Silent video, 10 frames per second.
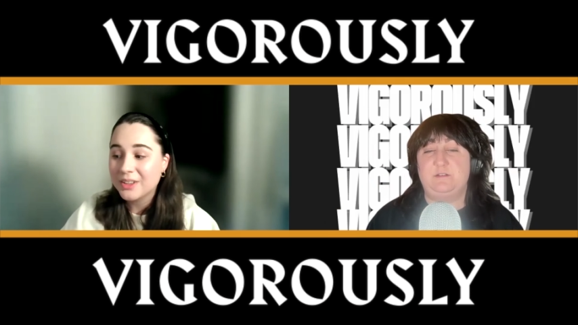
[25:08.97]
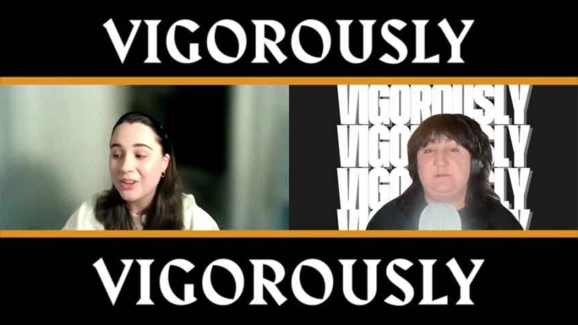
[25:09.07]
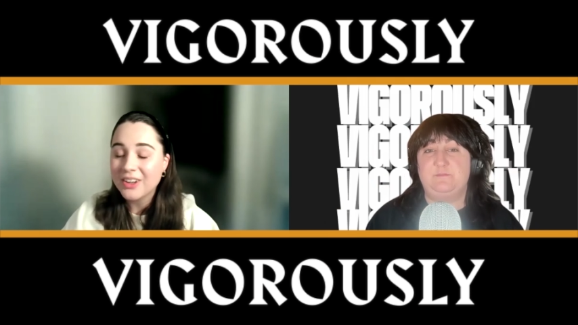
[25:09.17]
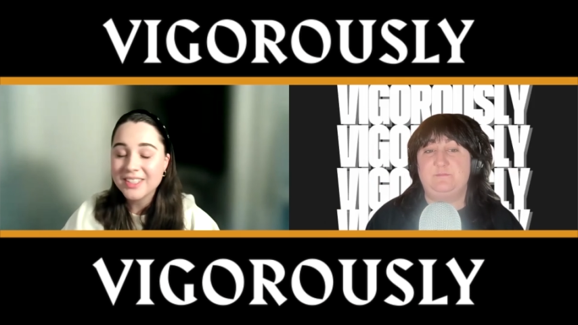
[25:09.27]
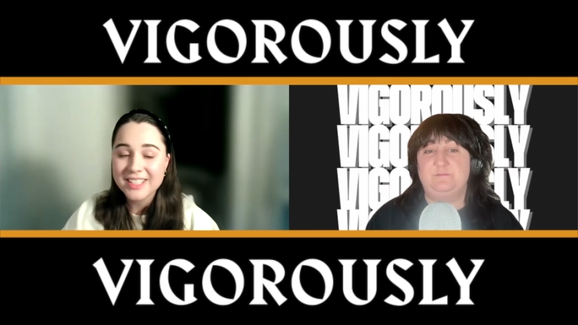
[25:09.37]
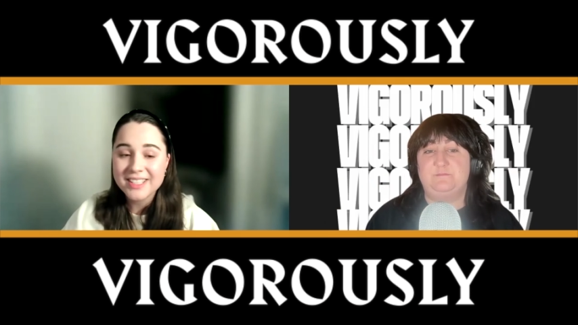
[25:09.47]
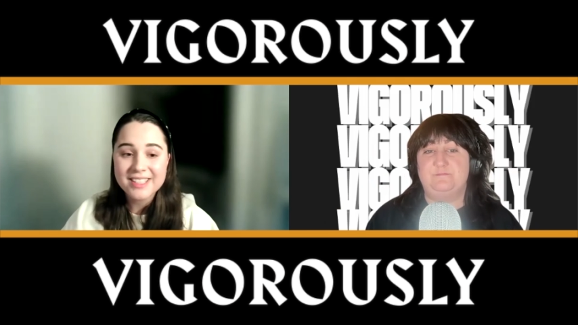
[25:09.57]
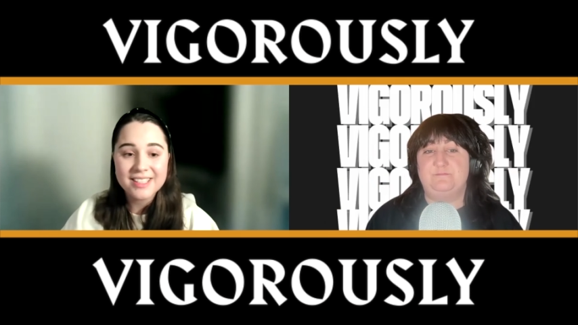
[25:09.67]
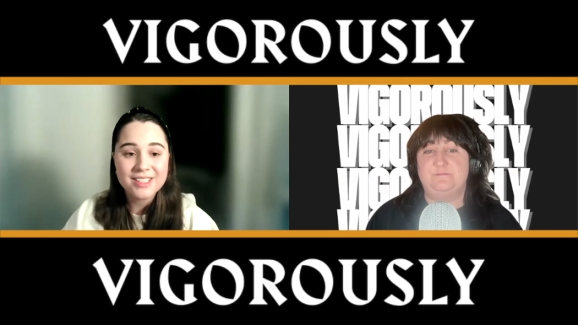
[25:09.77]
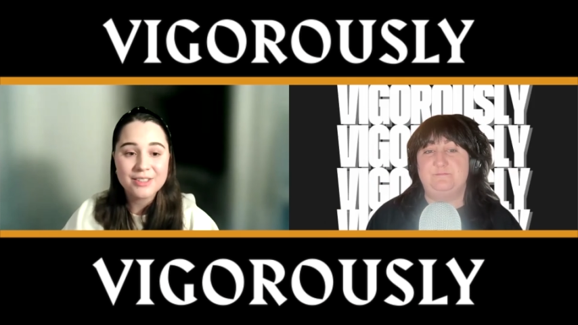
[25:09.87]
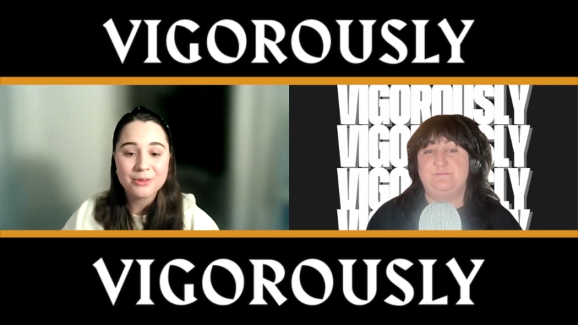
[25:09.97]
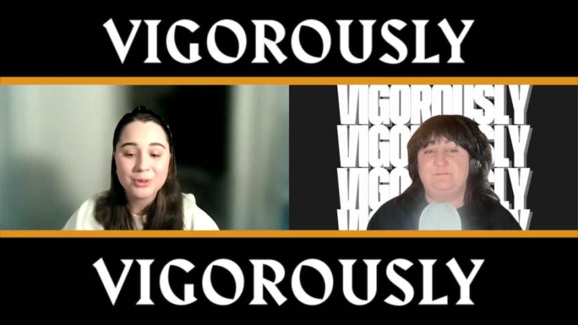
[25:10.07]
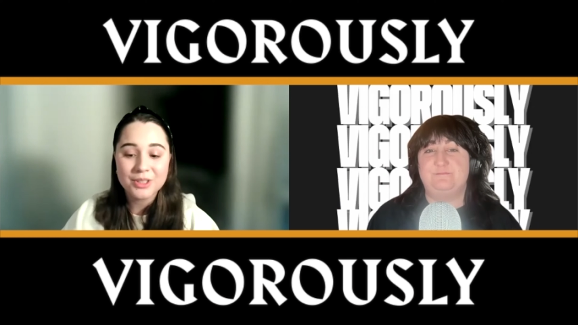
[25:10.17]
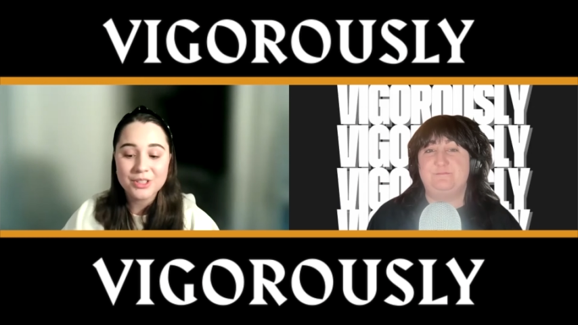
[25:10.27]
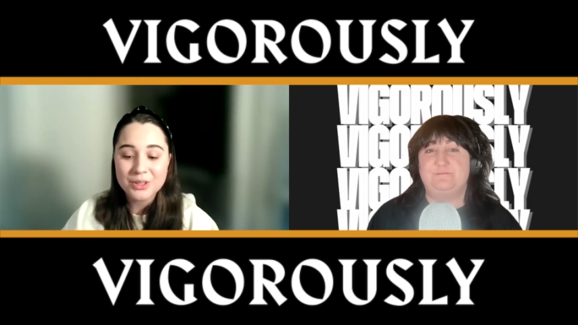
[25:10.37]
Speaker 1: long distance
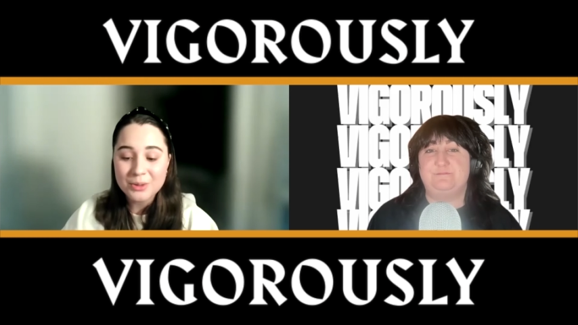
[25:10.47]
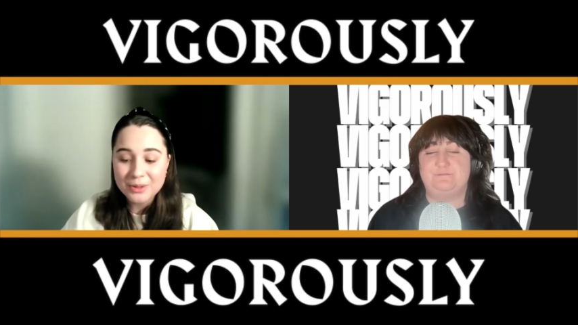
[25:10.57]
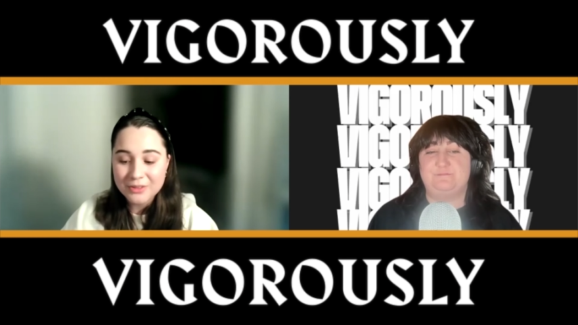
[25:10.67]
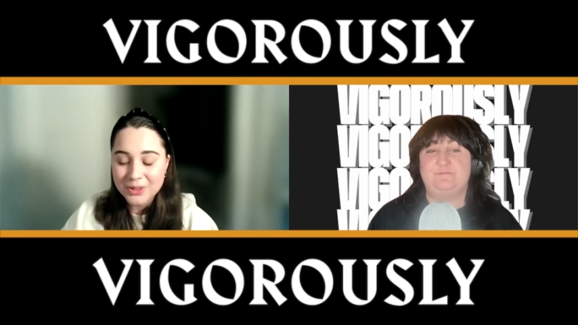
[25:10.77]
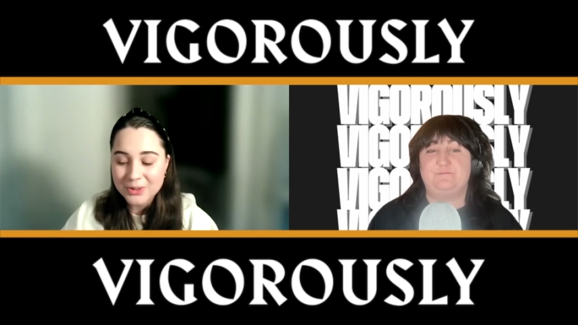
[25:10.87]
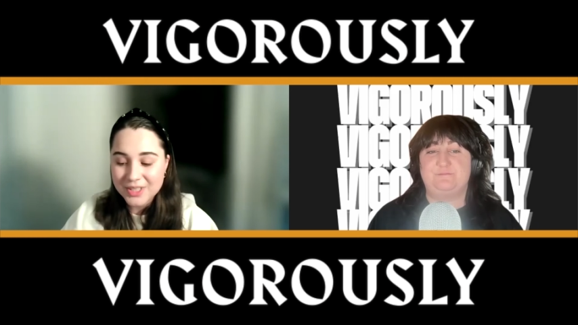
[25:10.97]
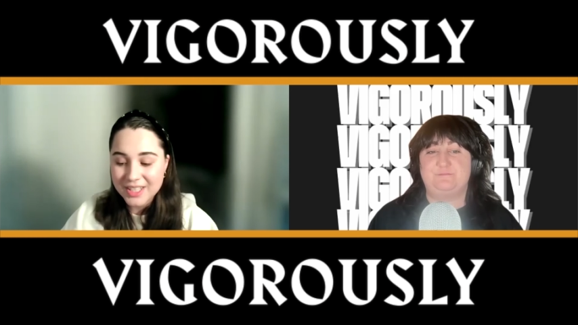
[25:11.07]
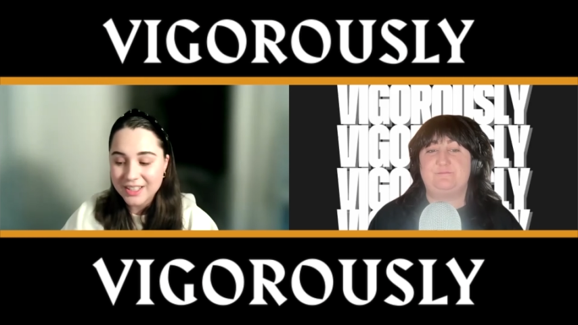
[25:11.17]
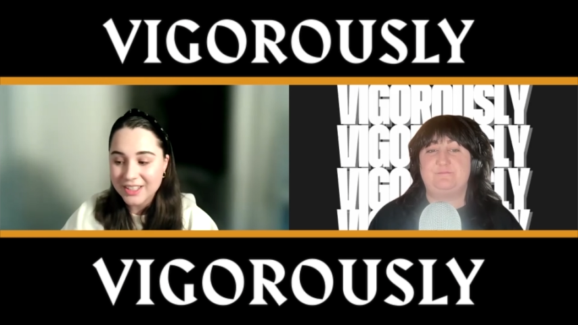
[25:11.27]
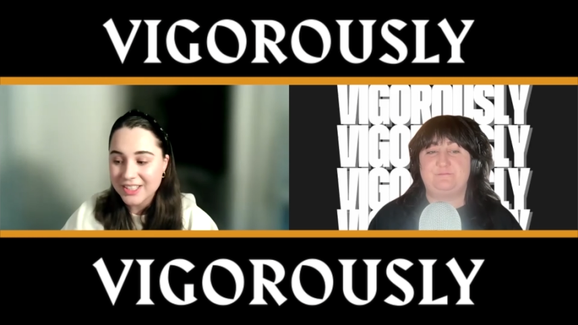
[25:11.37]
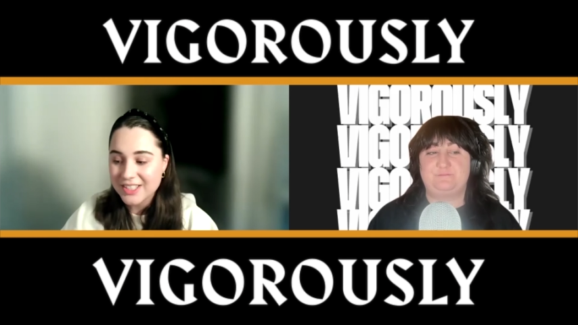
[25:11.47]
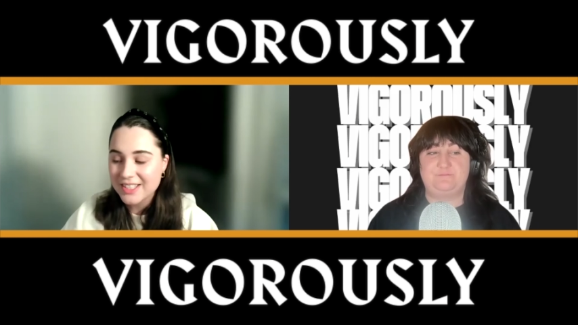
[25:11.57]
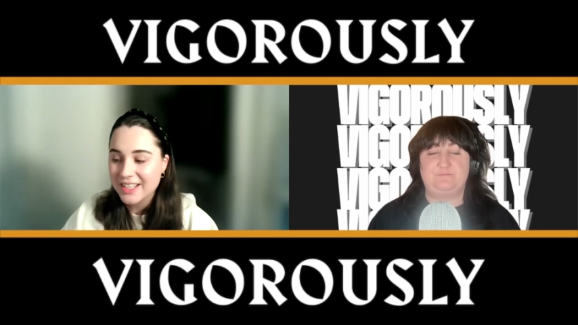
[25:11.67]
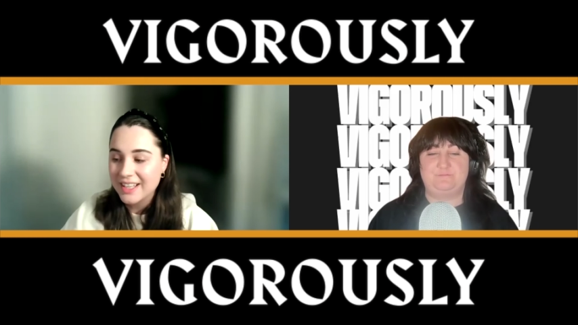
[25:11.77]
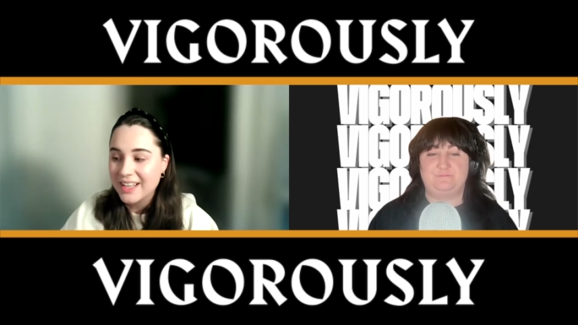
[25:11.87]
for two of those
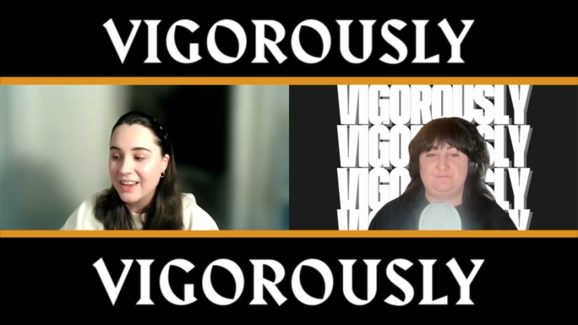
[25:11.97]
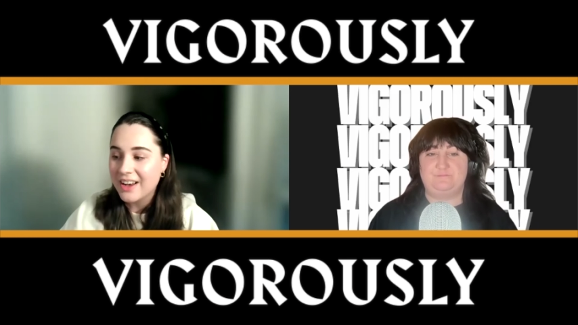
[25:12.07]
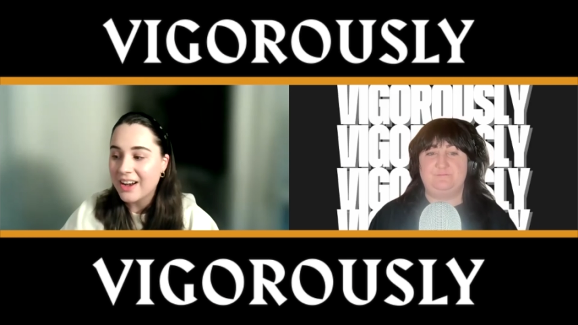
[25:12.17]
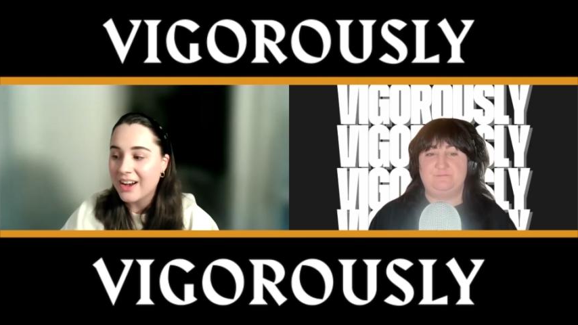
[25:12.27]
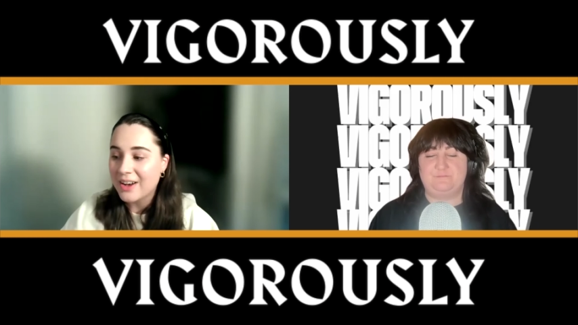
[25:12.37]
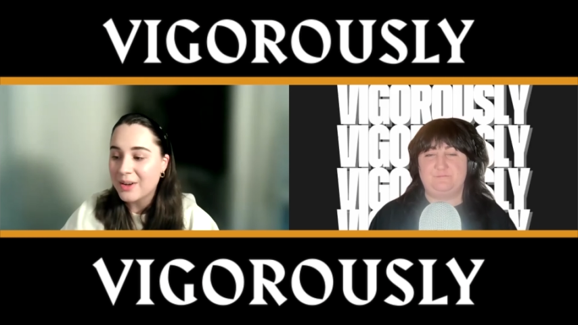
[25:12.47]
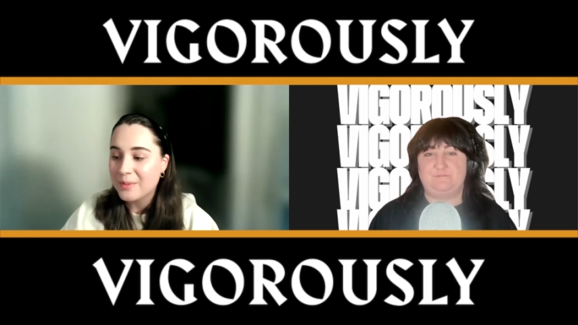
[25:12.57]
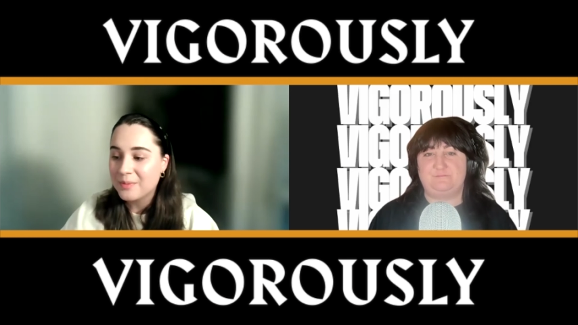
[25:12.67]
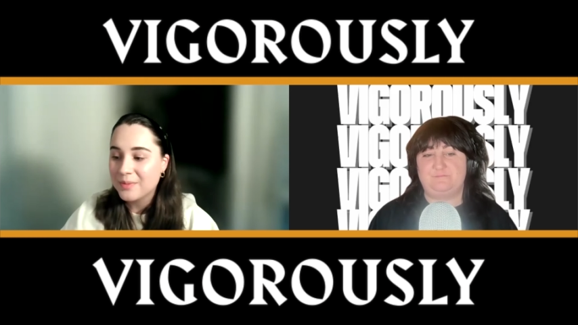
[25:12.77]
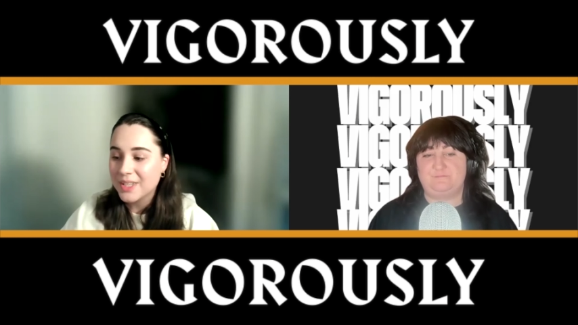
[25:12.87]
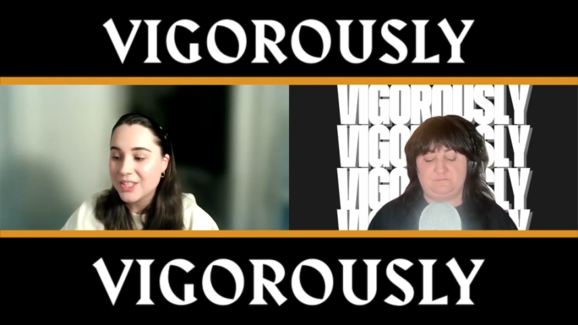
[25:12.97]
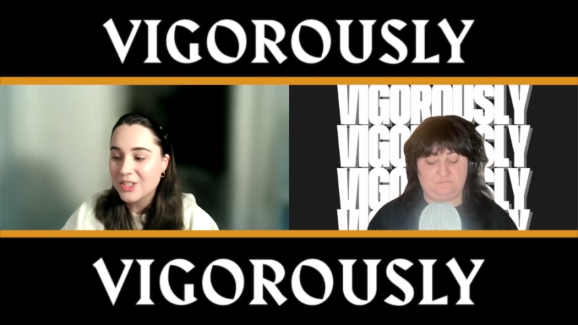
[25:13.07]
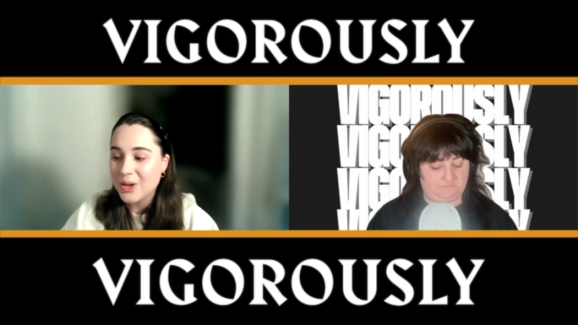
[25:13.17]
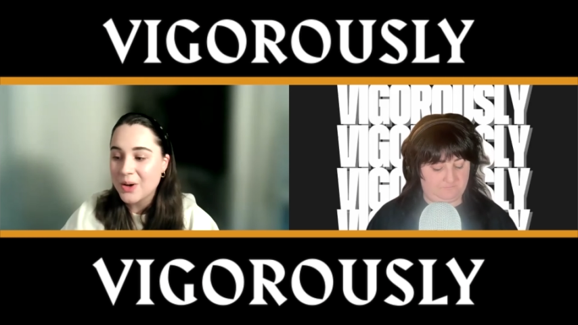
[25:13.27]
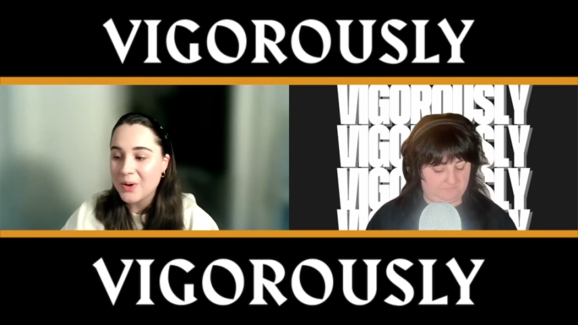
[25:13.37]
years, um, and
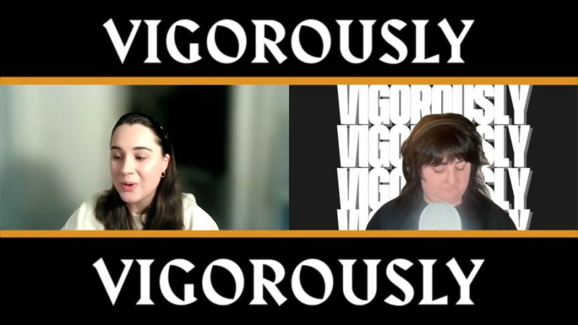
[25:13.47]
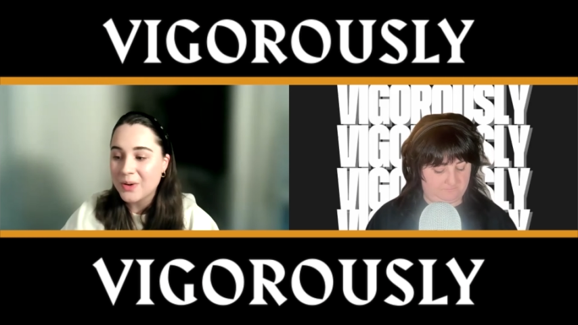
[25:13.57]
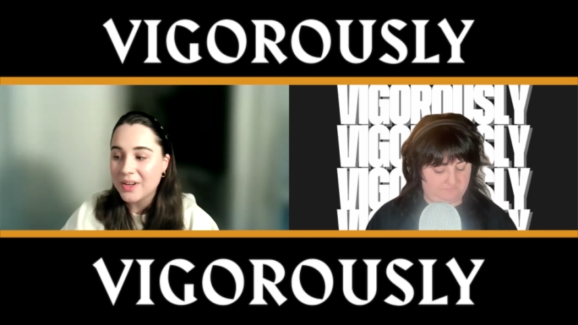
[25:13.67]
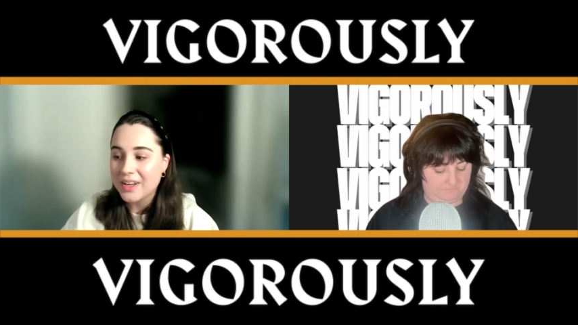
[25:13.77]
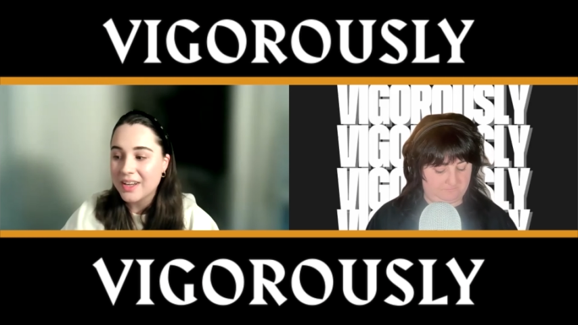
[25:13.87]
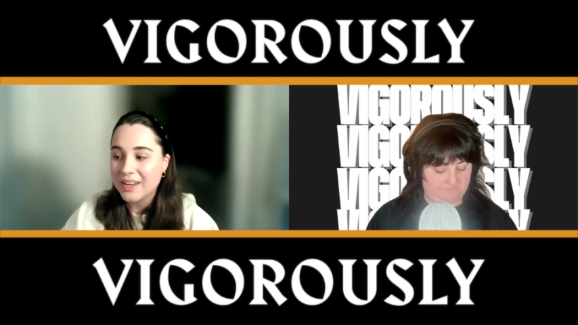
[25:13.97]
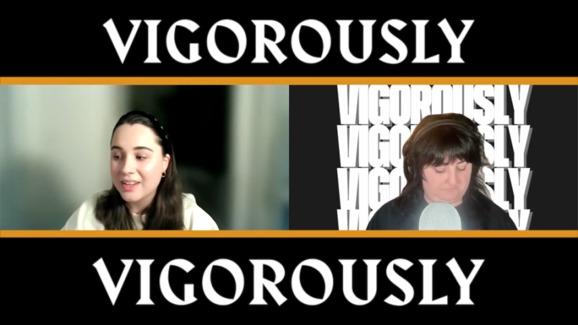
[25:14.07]
so